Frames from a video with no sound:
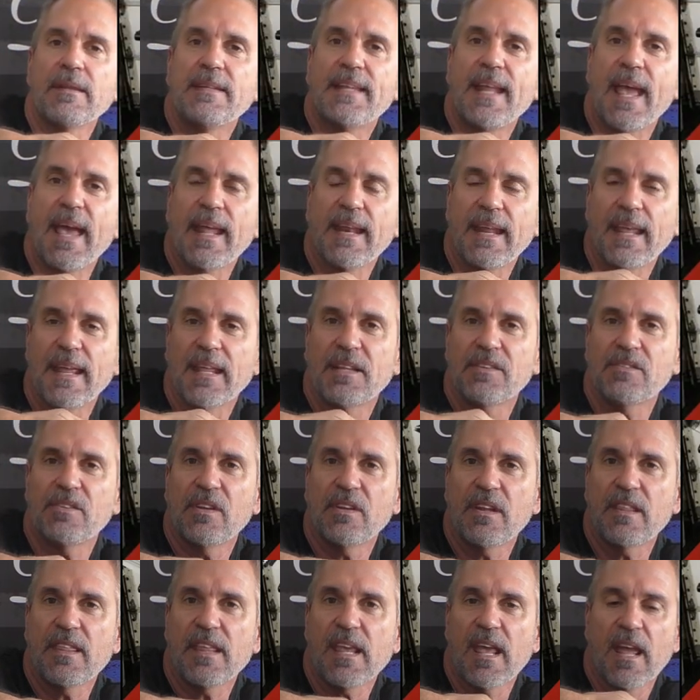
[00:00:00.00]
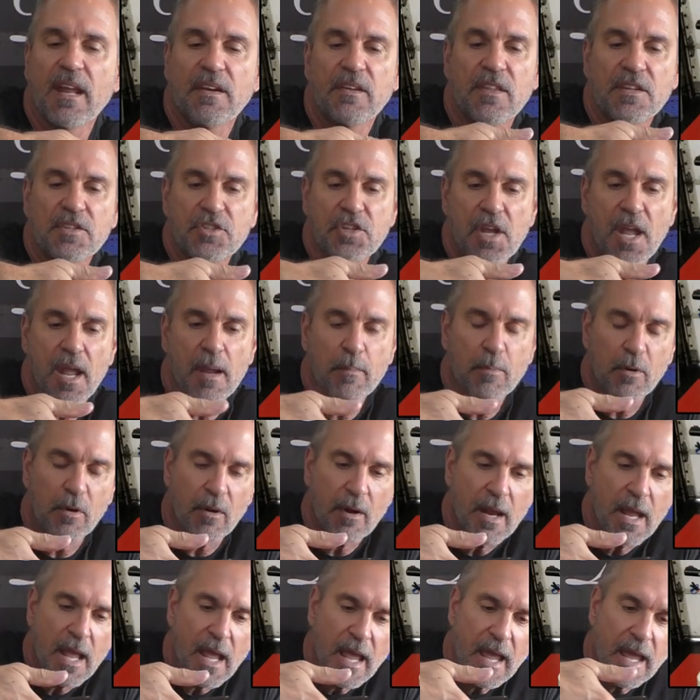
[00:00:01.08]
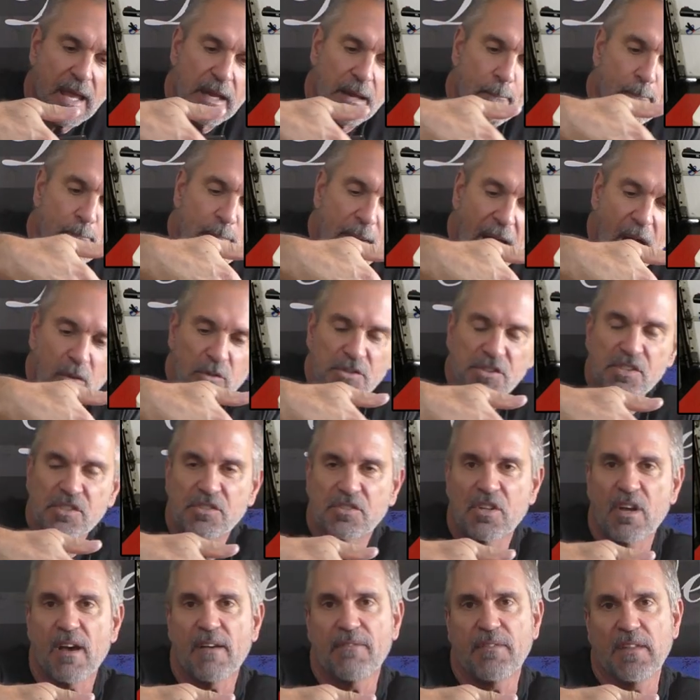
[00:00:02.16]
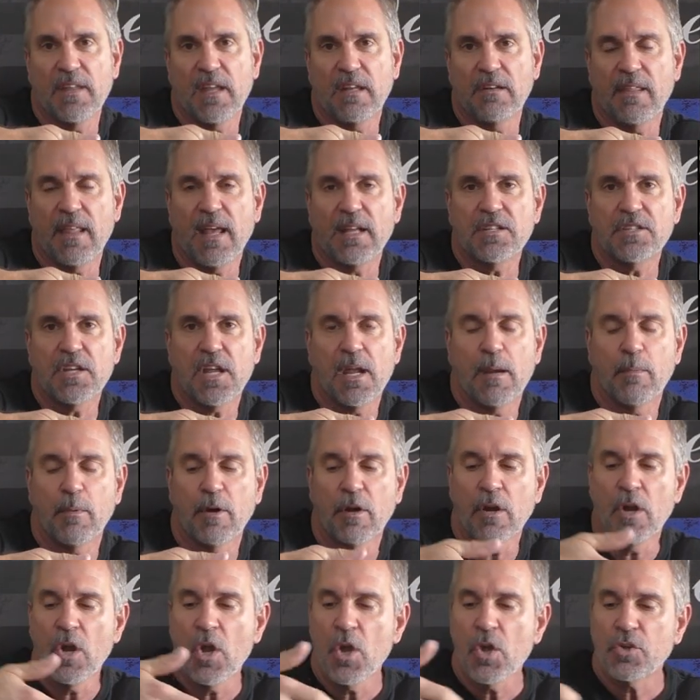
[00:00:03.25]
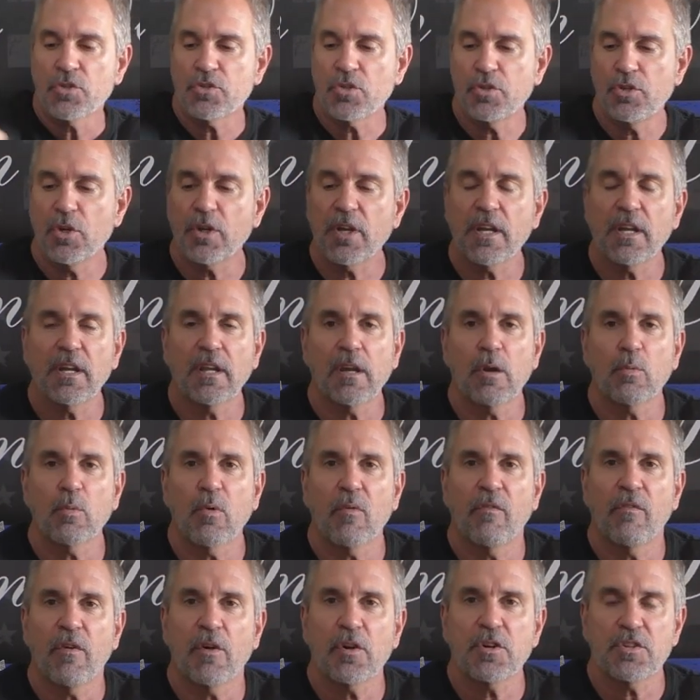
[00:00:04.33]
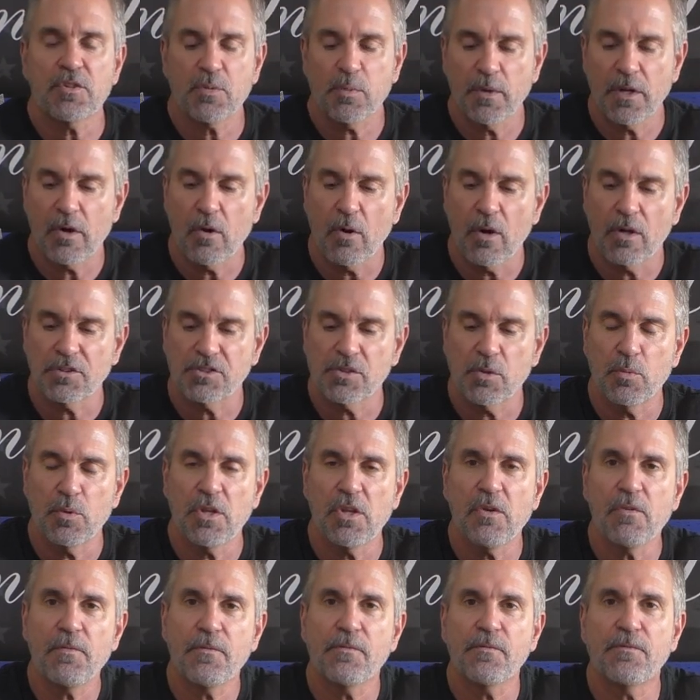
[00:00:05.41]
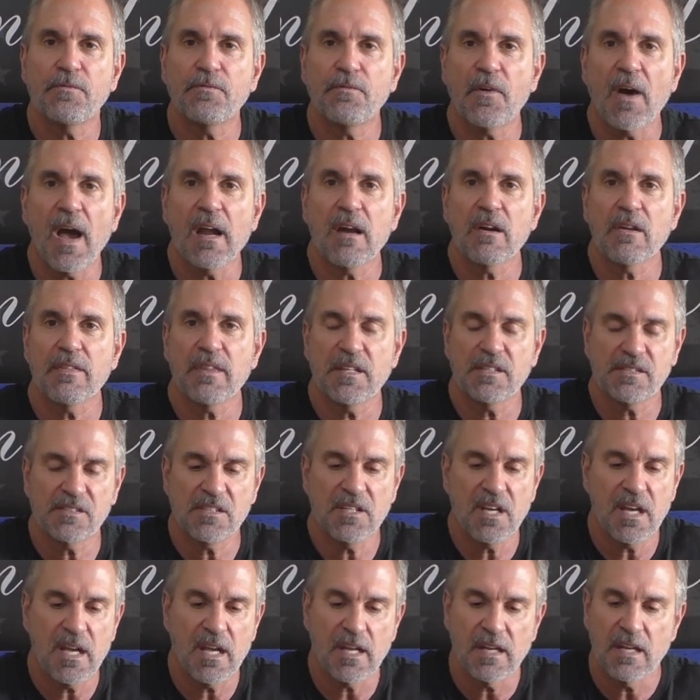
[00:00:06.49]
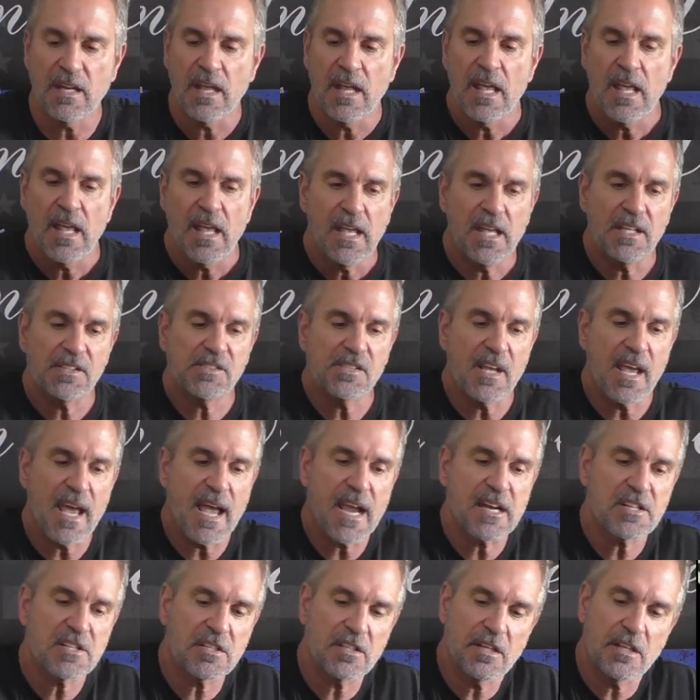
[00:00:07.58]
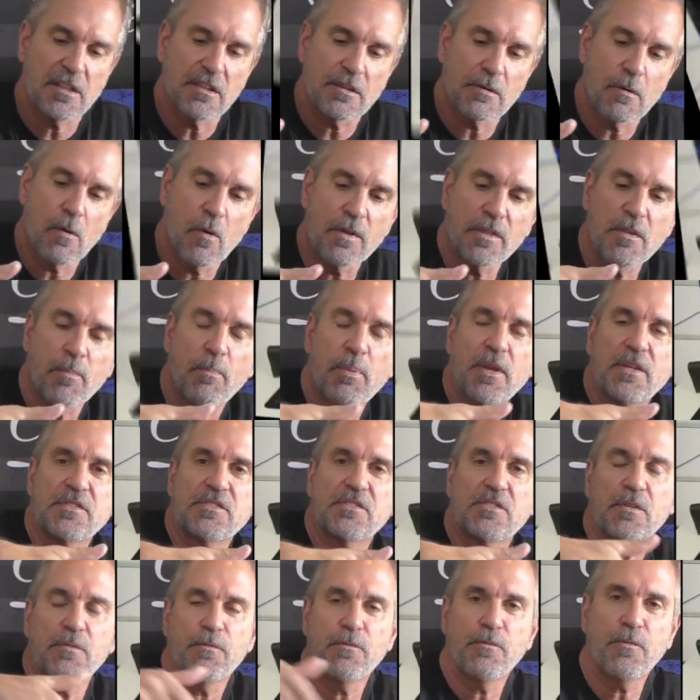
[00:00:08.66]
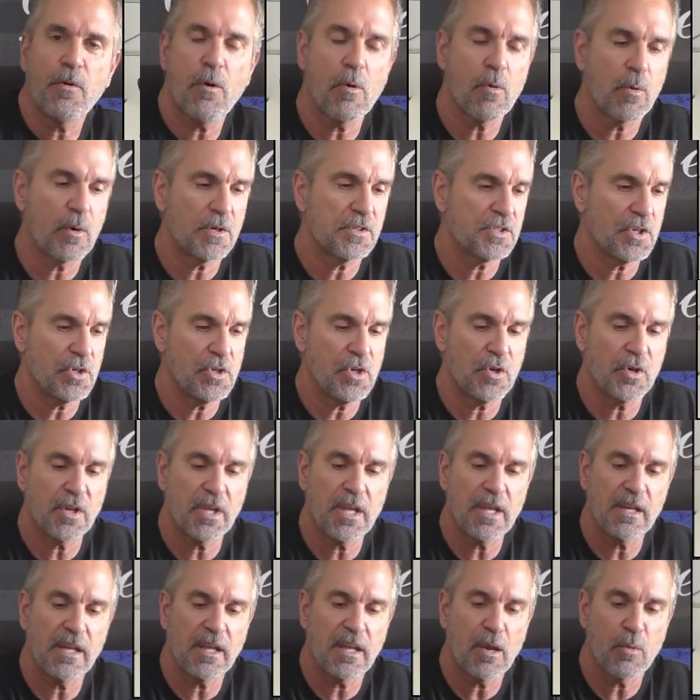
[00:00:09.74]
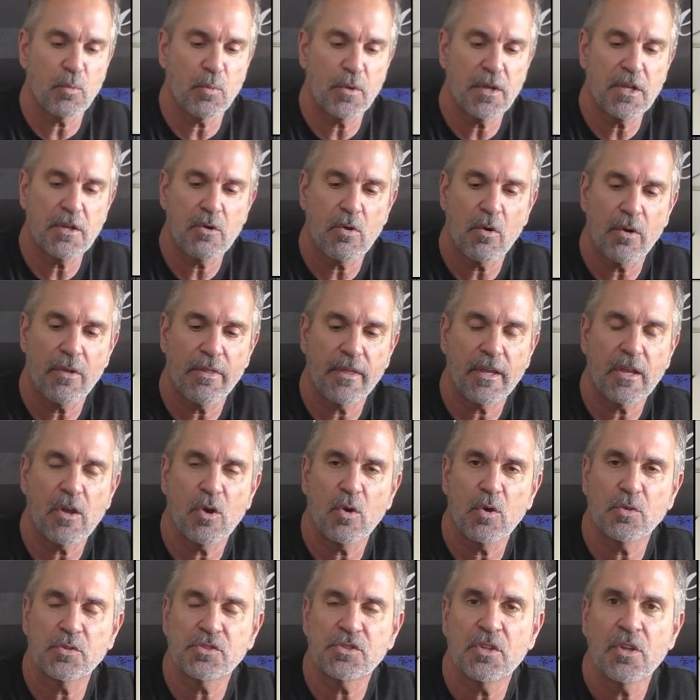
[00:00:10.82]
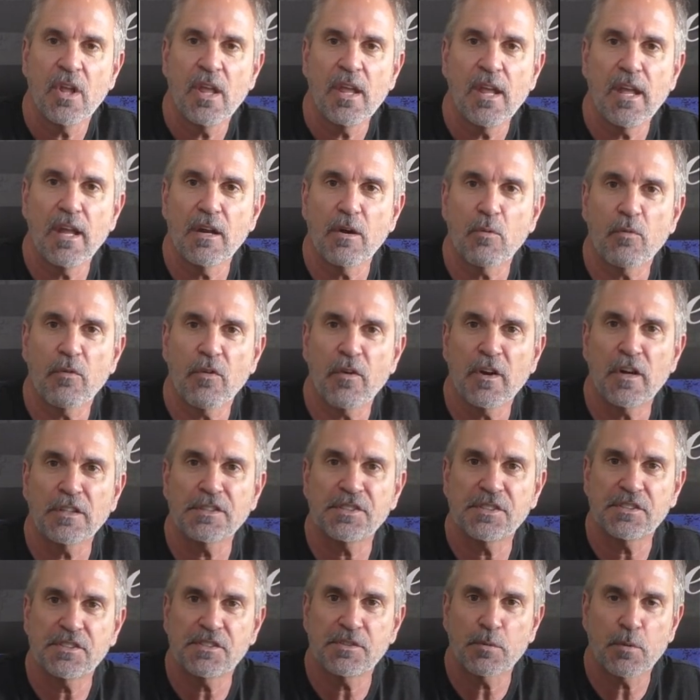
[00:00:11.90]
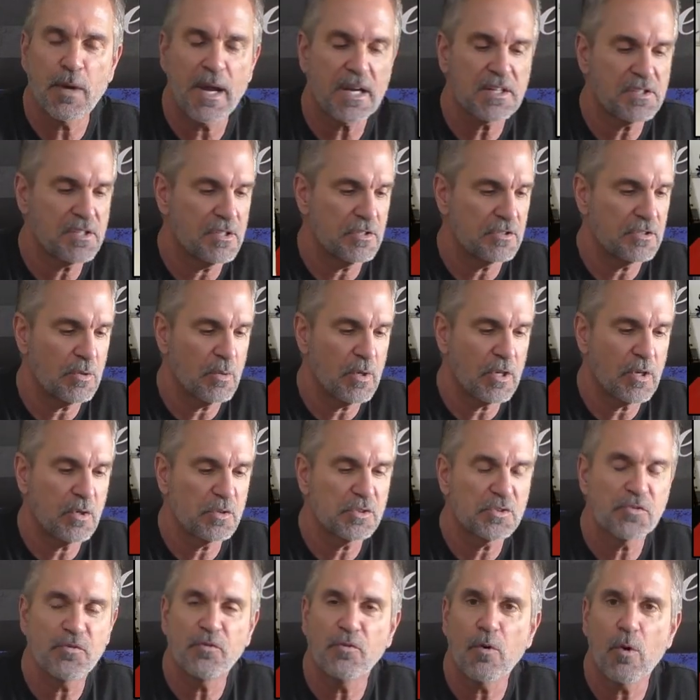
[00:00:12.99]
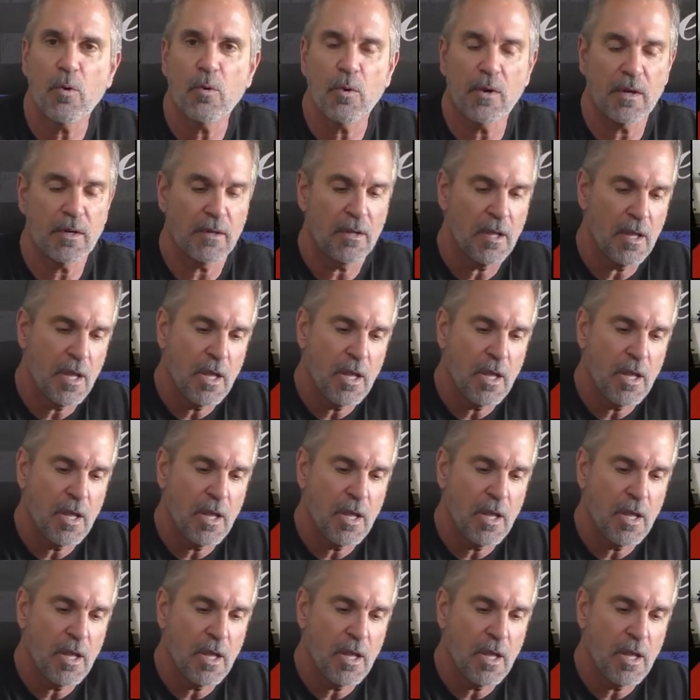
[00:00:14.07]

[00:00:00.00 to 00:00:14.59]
dead ends into the end of the chamber, and it bounces off the end of that chamber. So you're getting a reverse recoil. So when you fire this gun, it's actually throwing the piston forward. So you're getting a recoil that goes in a reverse direction. So it goes forward.